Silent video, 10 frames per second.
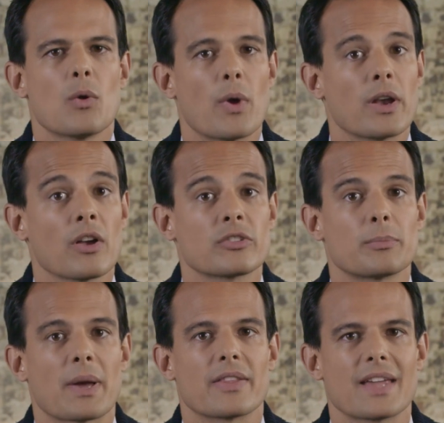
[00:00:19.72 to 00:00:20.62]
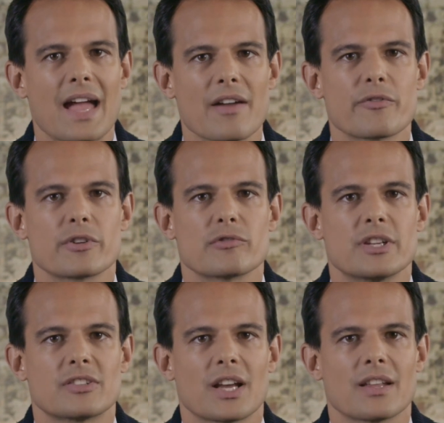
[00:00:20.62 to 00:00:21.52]
When asked about the average
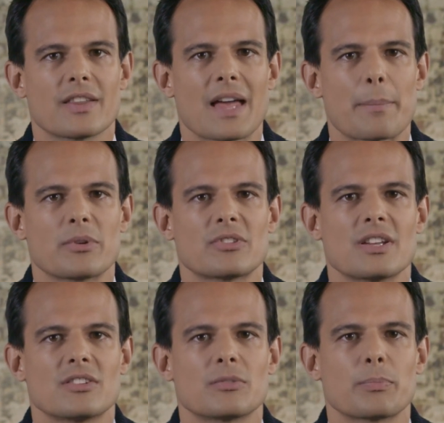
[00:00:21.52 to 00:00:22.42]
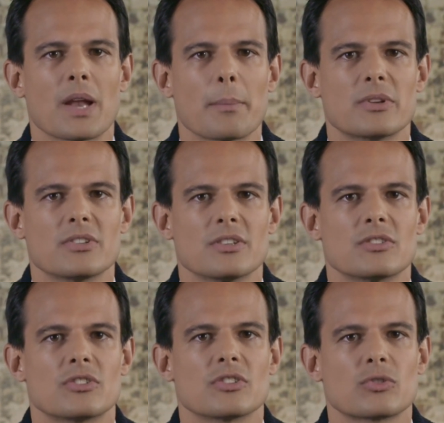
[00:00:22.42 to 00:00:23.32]
retailer, that percentage plummeted
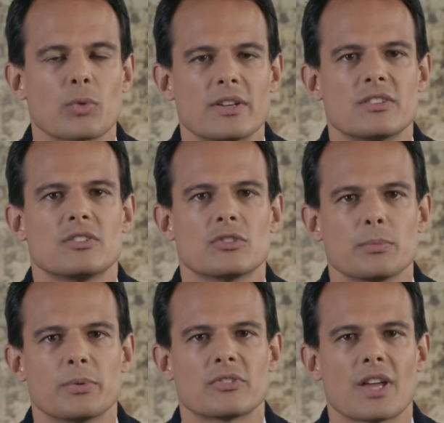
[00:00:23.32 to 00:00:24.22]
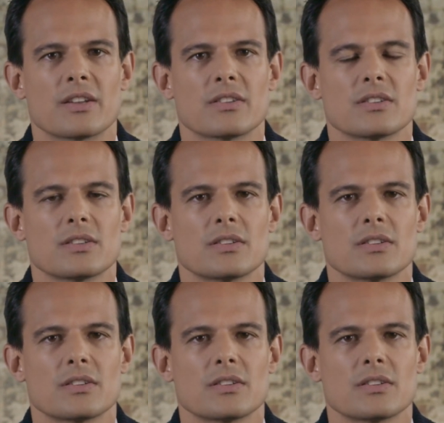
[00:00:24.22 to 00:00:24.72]
to just 22%.